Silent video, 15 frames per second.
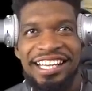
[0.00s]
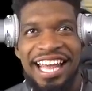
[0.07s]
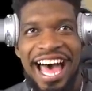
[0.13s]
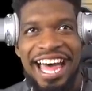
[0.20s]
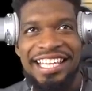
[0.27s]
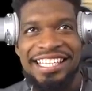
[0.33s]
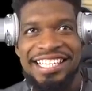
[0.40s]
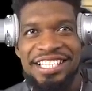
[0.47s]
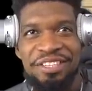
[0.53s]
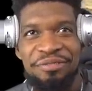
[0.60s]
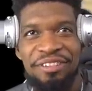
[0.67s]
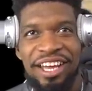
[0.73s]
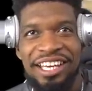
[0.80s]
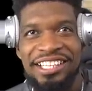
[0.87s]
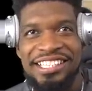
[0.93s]
a lot of
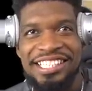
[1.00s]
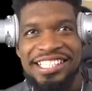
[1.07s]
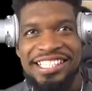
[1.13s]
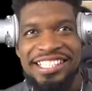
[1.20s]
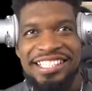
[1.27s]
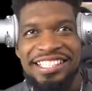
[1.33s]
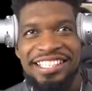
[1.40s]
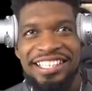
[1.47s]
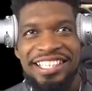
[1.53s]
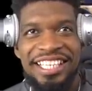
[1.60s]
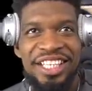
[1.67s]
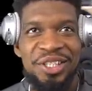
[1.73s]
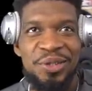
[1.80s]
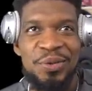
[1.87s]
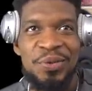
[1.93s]
disadvantages.
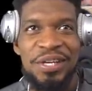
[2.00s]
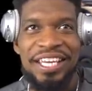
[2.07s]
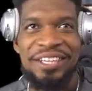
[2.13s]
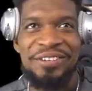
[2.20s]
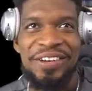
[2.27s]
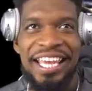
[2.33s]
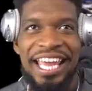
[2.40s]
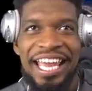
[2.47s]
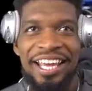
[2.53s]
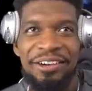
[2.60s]
You